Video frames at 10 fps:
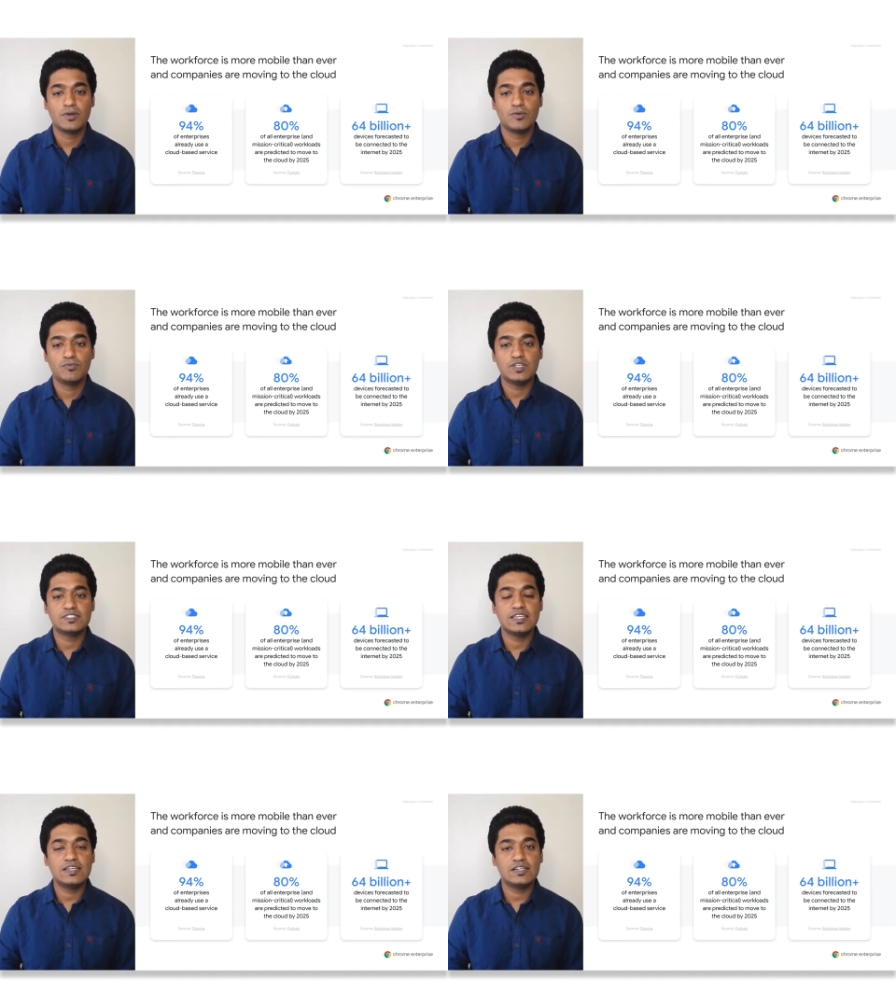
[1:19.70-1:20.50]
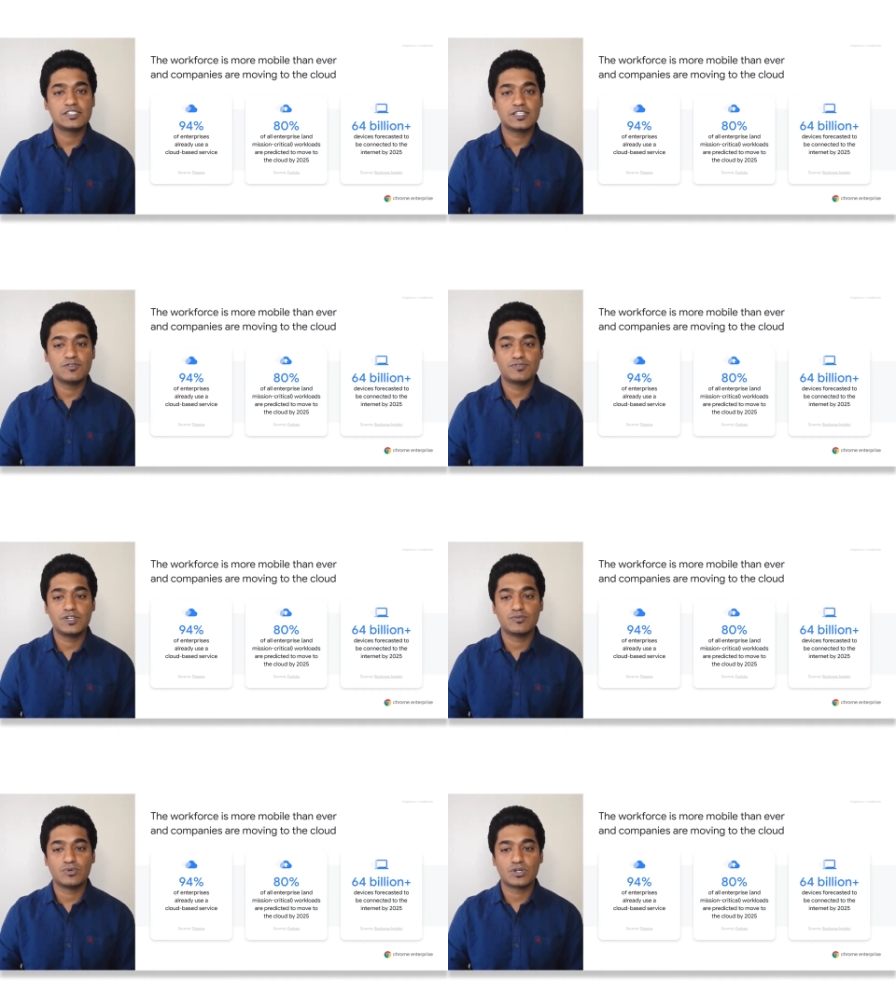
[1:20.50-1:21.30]
We are seeing a shift
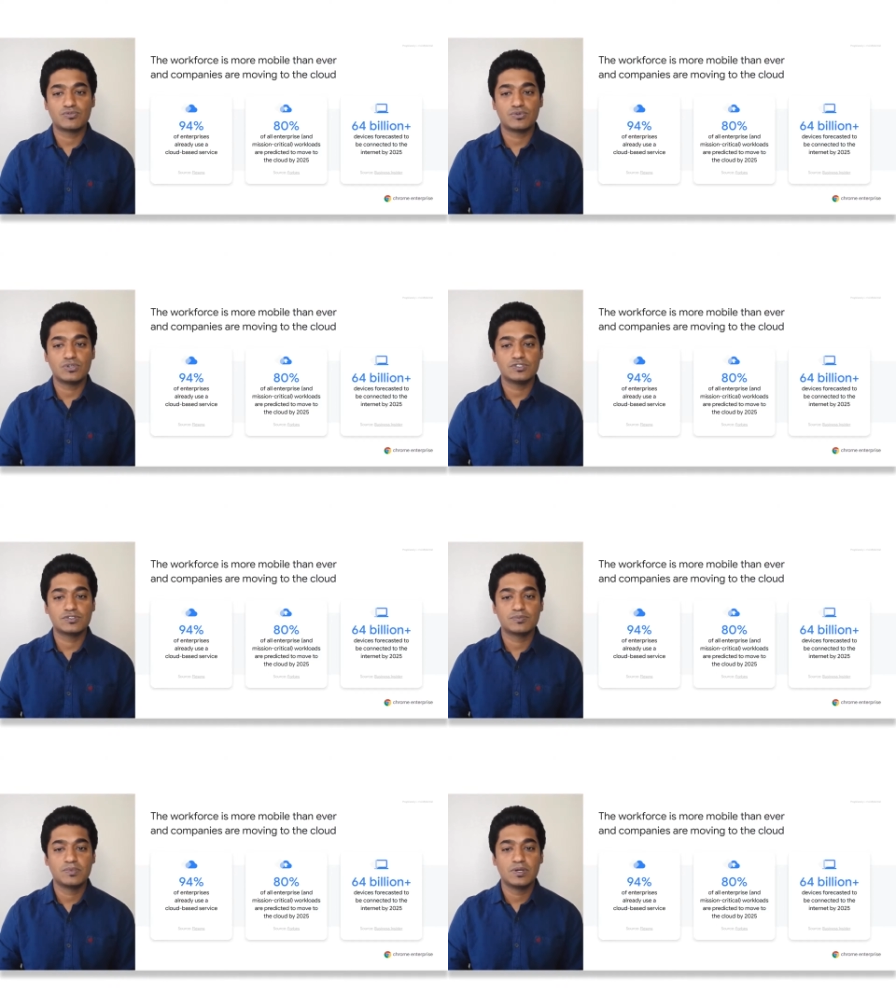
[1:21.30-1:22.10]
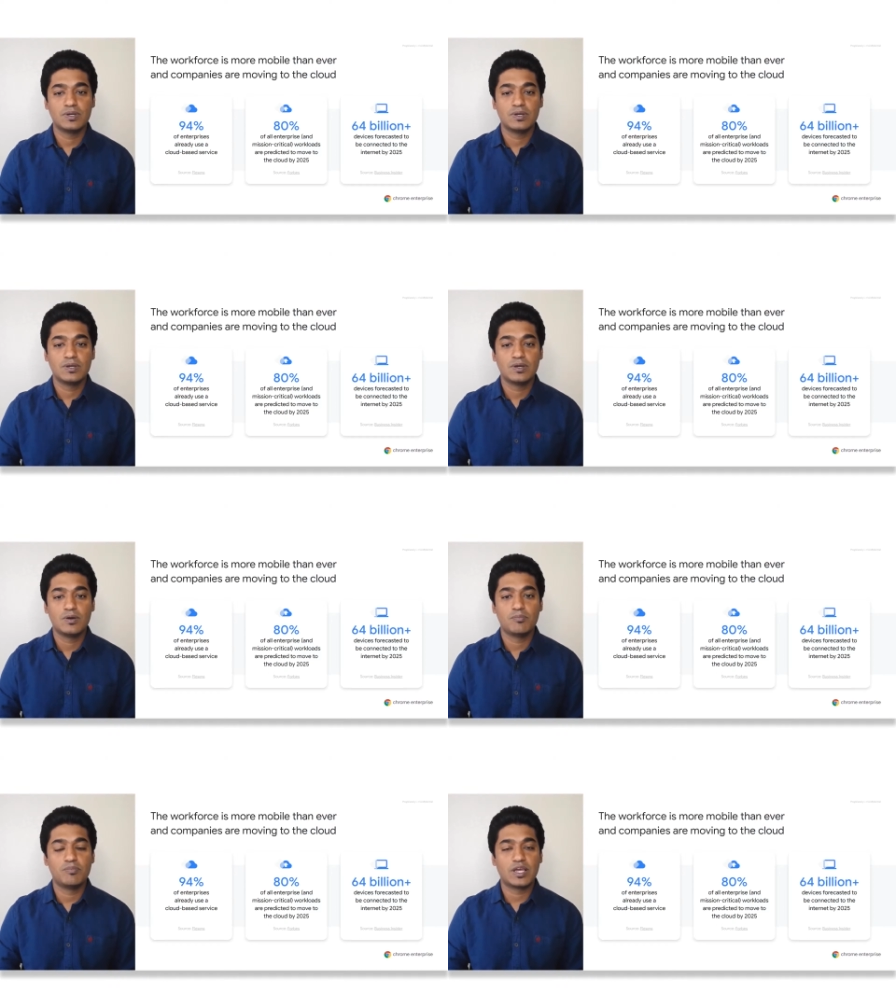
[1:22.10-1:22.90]
in workforce
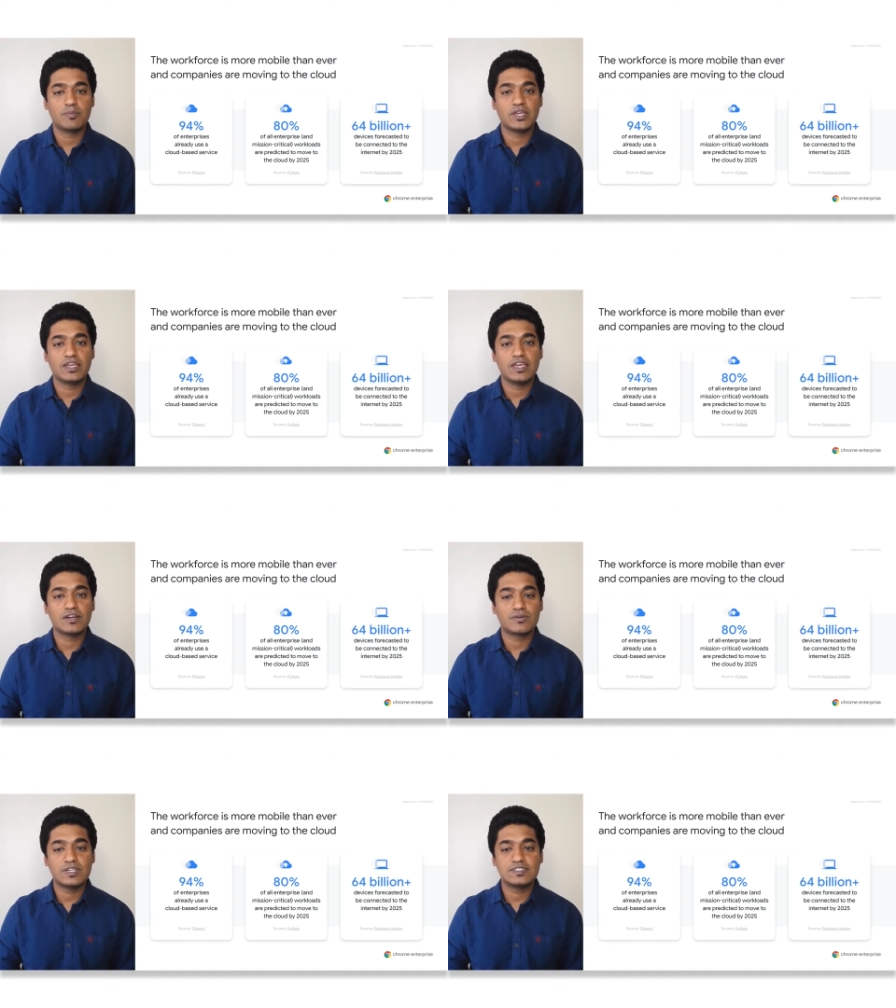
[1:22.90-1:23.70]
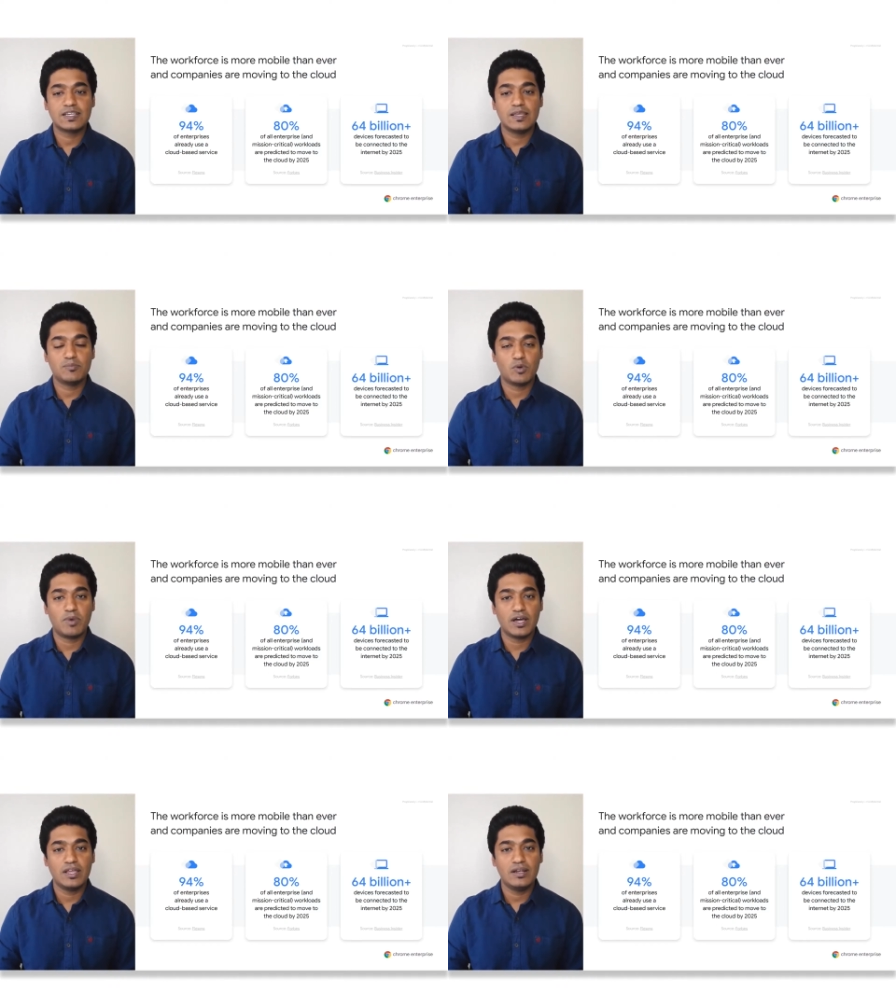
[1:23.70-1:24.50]
becoming increasingly
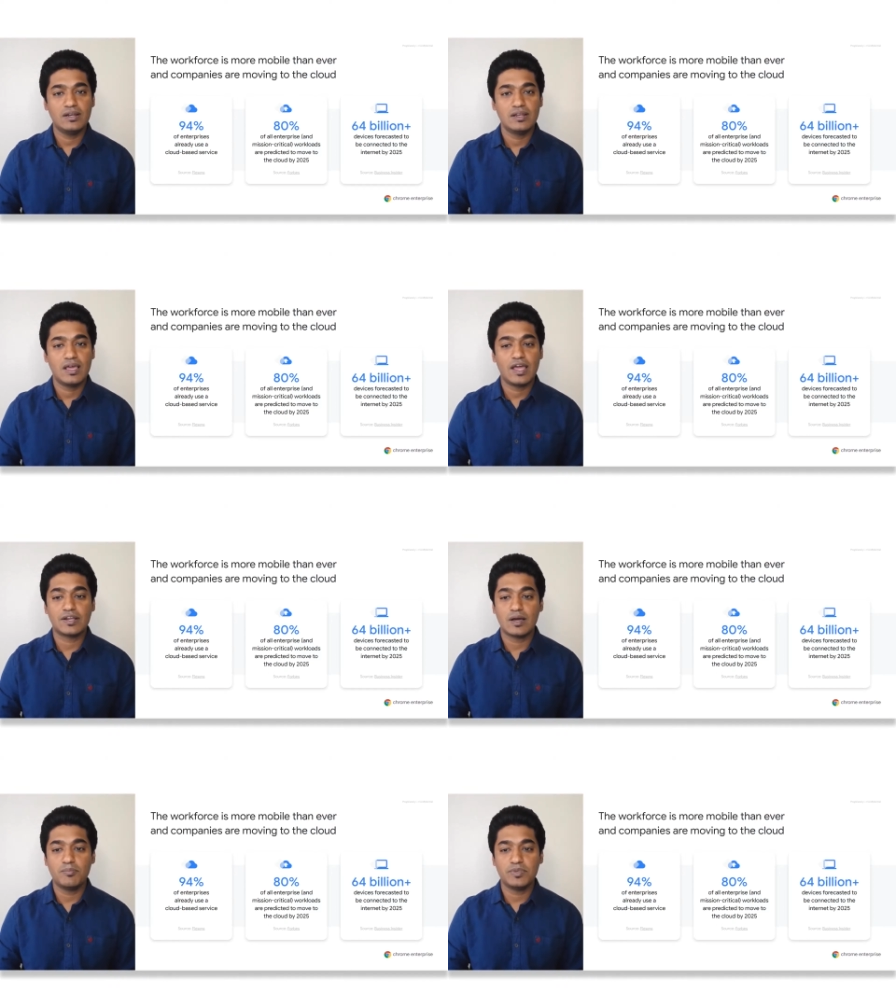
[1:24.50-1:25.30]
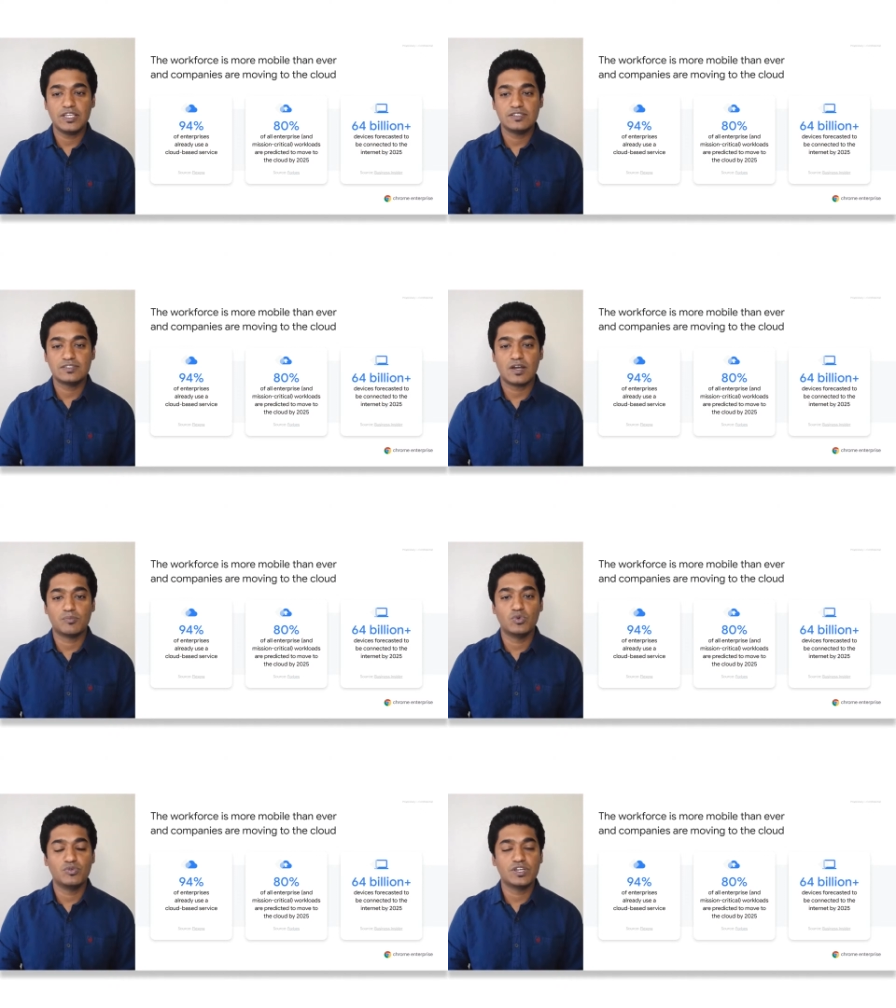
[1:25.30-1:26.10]
mobile and companies are
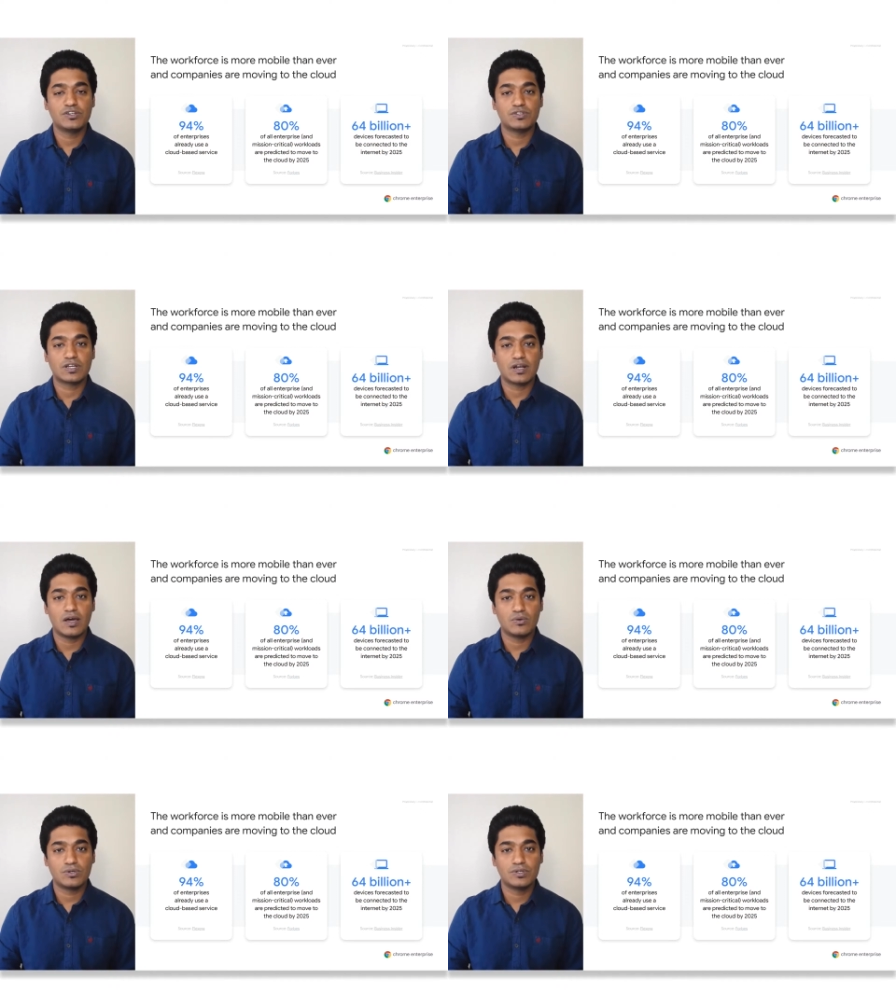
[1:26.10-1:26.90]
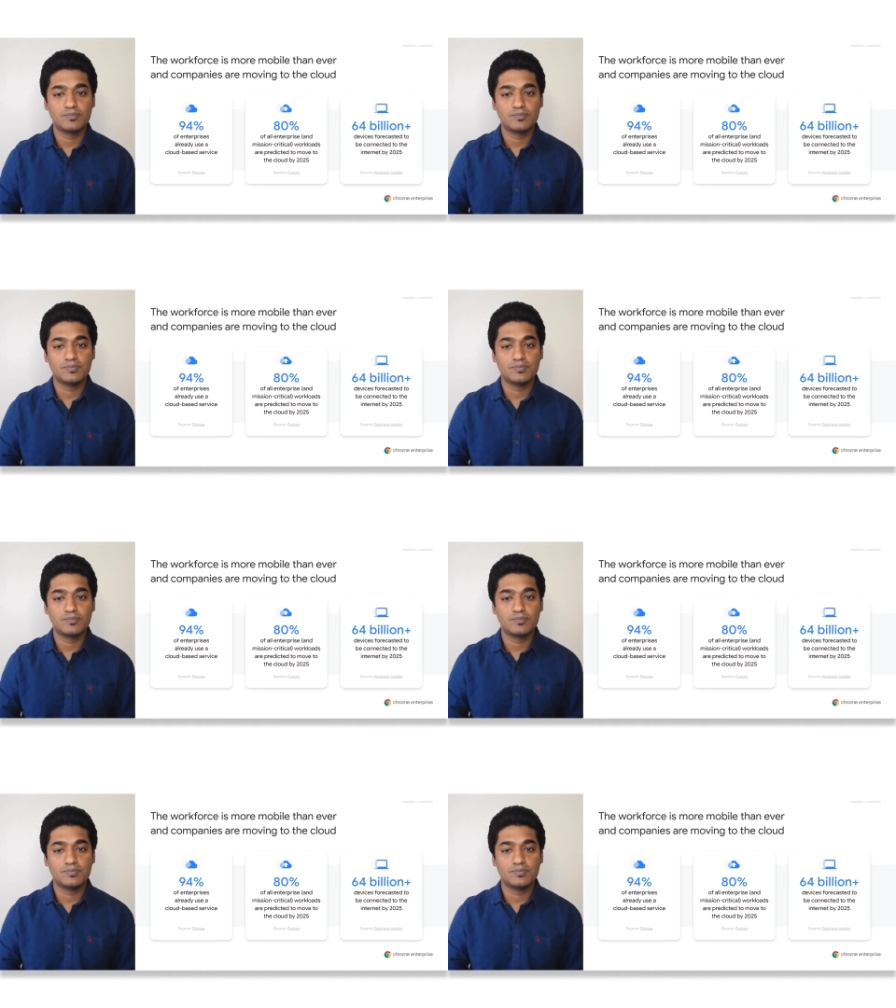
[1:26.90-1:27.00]
moving to the cloud.